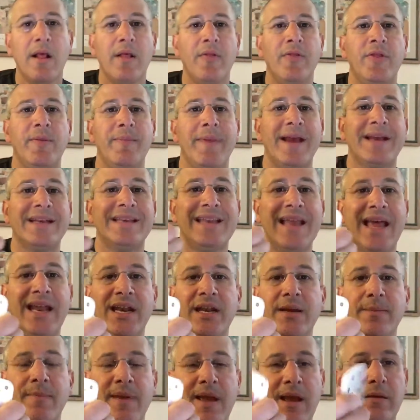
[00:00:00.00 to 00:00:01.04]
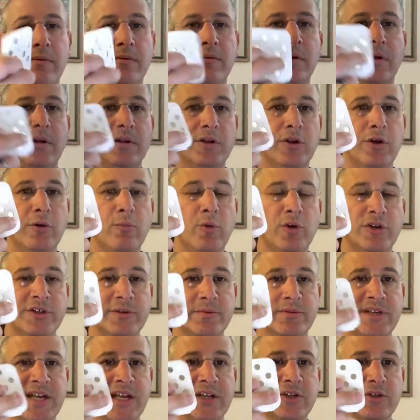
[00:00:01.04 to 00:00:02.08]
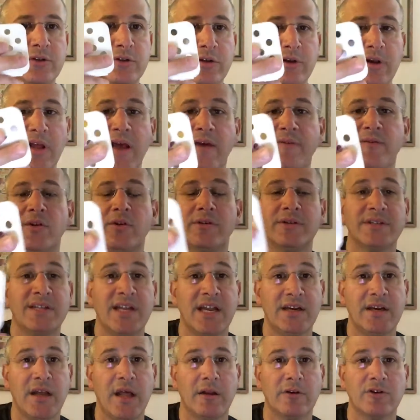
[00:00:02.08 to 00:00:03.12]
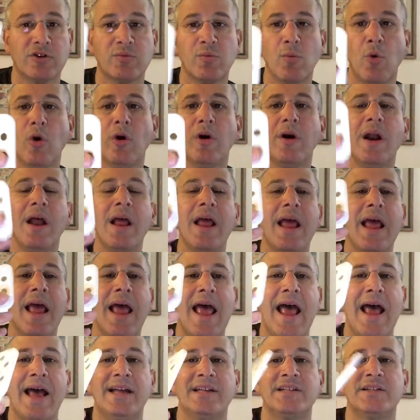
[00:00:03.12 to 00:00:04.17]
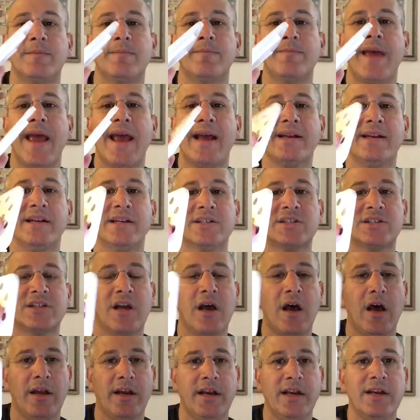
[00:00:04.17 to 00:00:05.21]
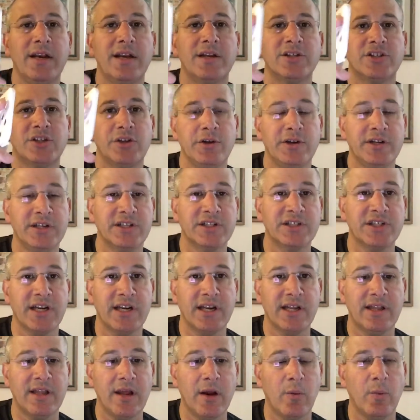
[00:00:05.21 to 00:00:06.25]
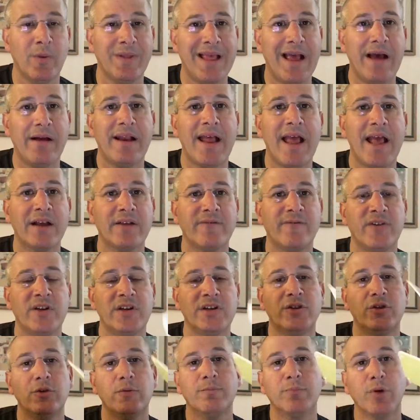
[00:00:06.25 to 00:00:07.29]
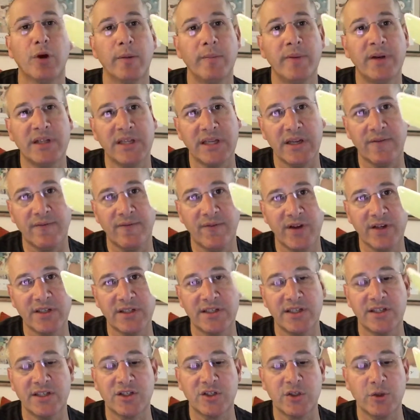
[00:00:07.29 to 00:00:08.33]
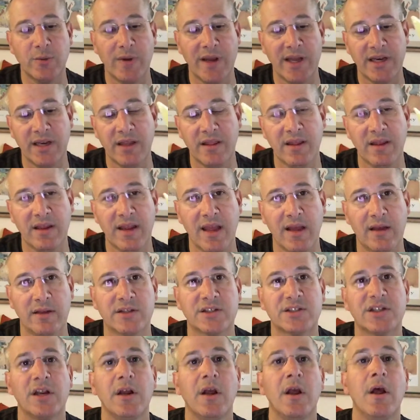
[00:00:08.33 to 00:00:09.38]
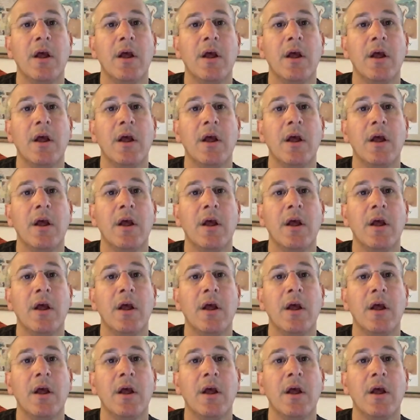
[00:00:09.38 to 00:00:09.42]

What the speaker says: The magnetic mount, a little more substantial, a little heavier and $10 more, has magnets on it, so you can stick it there without having to permanently affix this to anything else.